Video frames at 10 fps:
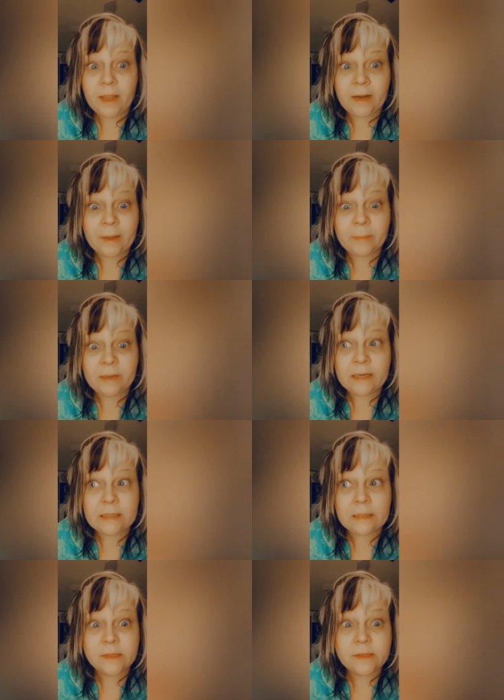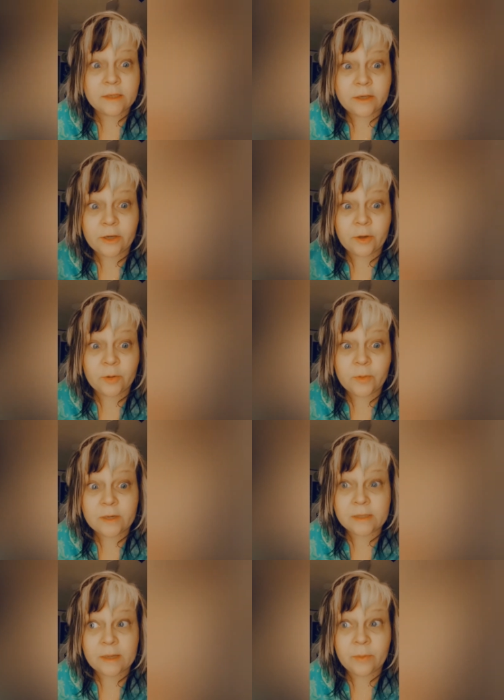And I begin to listen, you know,
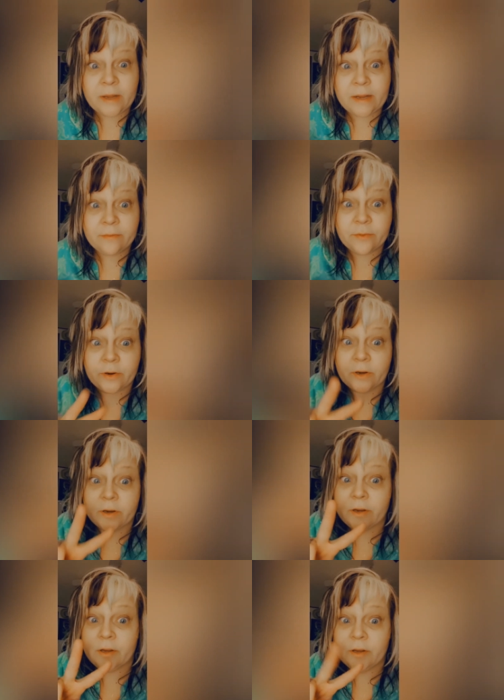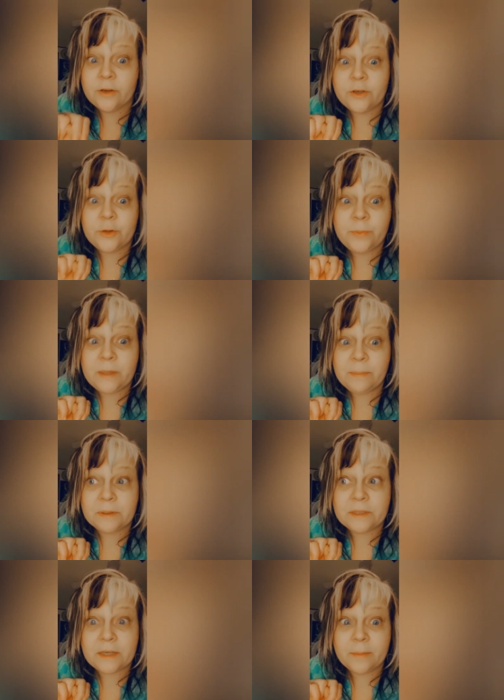because I'm waiting for two
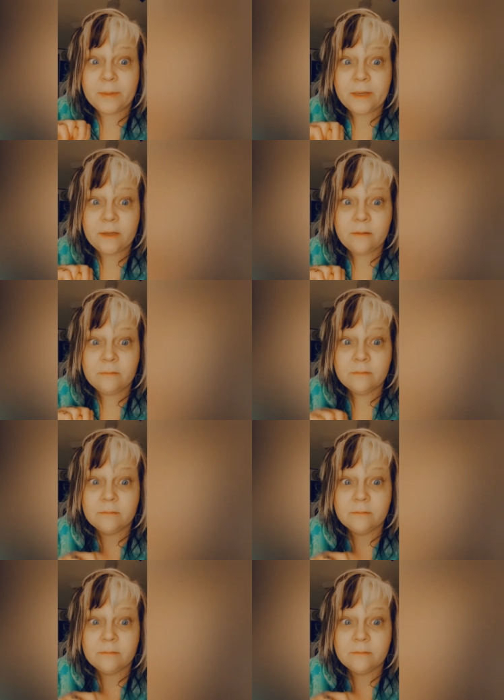people to come in,